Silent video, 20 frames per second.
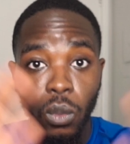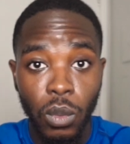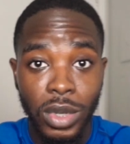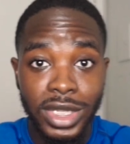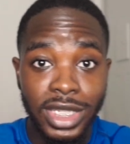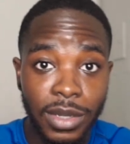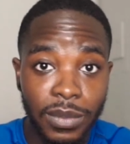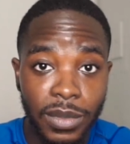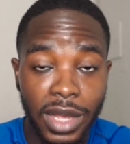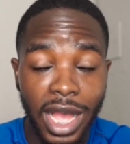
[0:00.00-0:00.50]

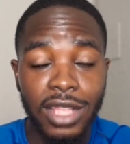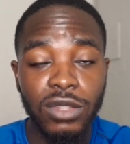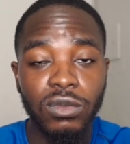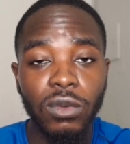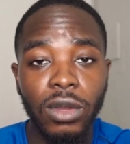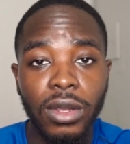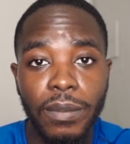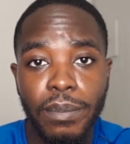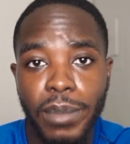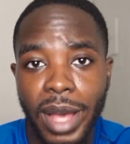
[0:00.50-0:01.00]
What's up guys,
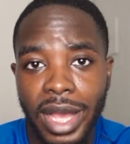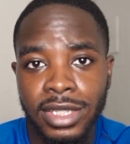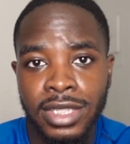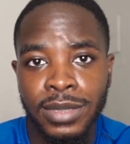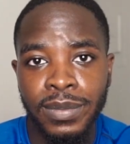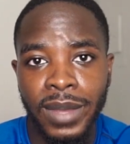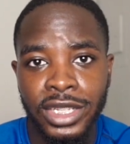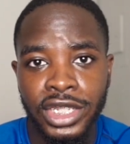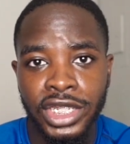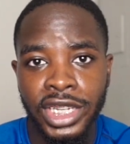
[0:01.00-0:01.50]
welcome back
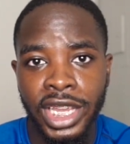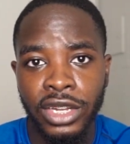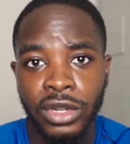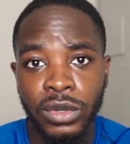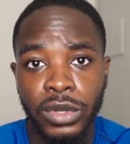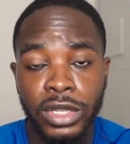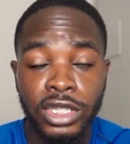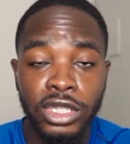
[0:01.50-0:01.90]
to my channel.